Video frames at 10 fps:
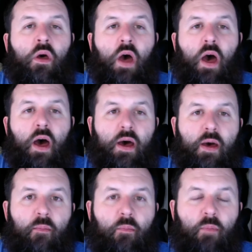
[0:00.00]

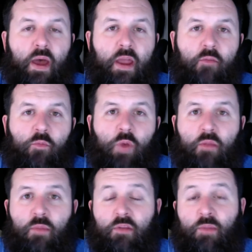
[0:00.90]
I
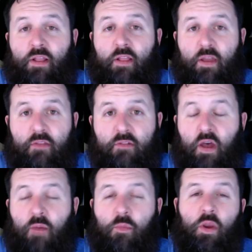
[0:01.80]
recommend to my clients to
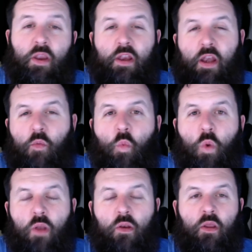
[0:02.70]
operate, and
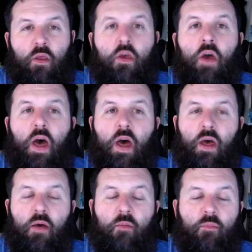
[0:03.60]
what
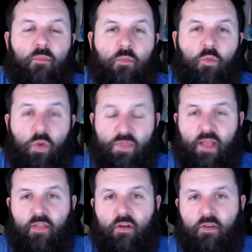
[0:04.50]

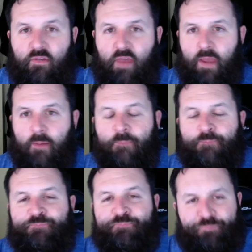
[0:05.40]
that looks like.
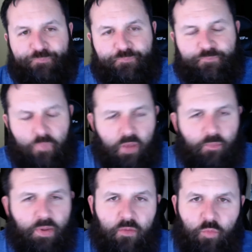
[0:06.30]

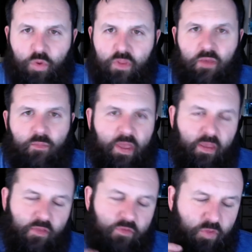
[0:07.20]
But really back
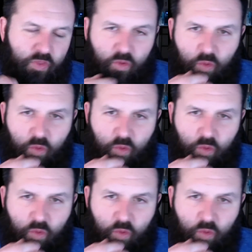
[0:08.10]
into the